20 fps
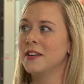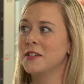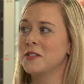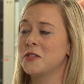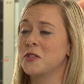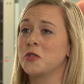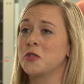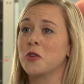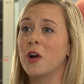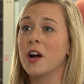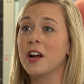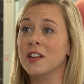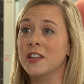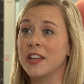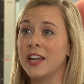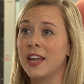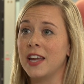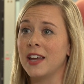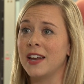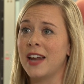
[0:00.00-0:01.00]

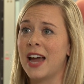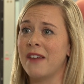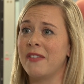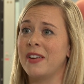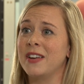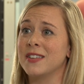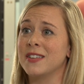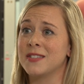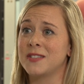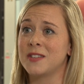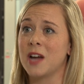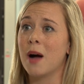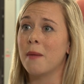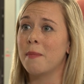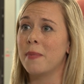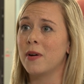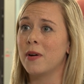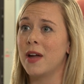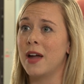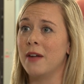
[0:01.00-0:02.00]
struggling and having to
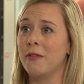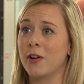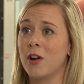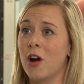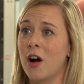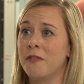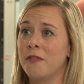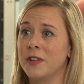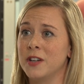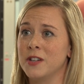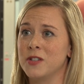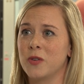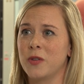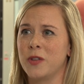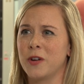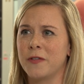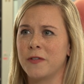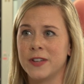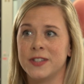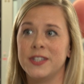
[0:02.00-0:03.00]
stop every often, so
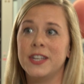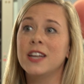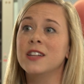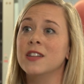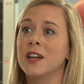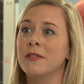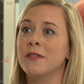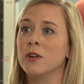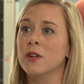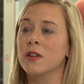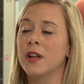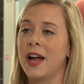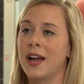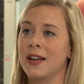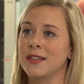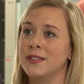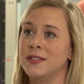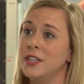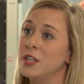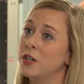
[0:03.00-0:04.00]
their fatigue level
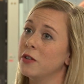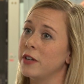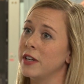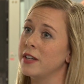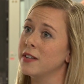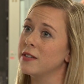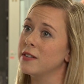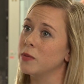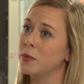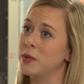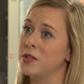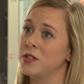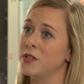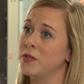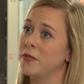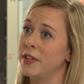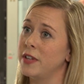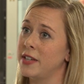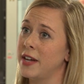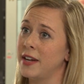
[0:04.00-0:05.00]
has decreased, which
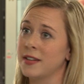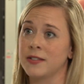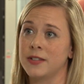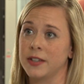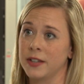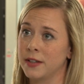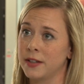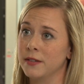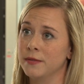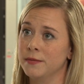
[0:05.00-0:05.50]
is fantastic.